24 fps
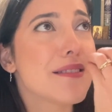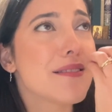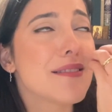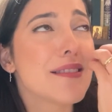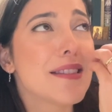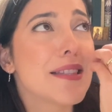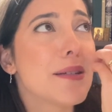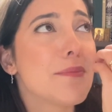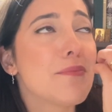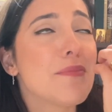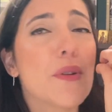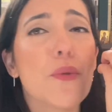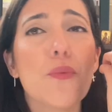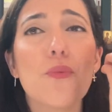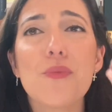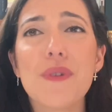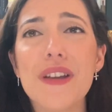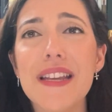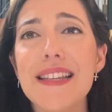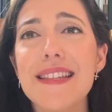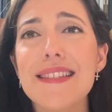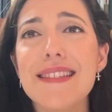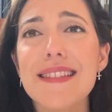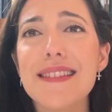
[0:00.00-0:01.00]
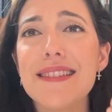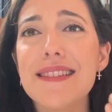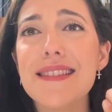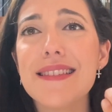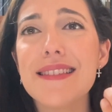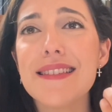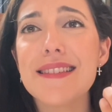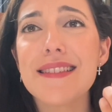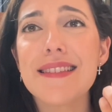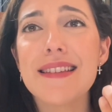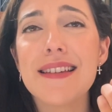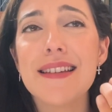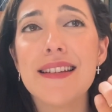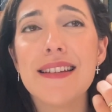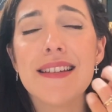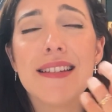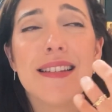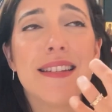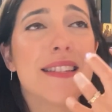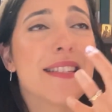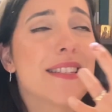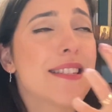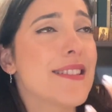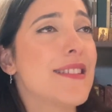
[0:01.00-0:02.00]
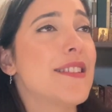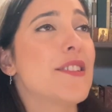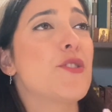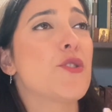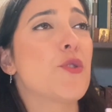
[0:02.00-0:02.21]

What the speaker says: the reasons to the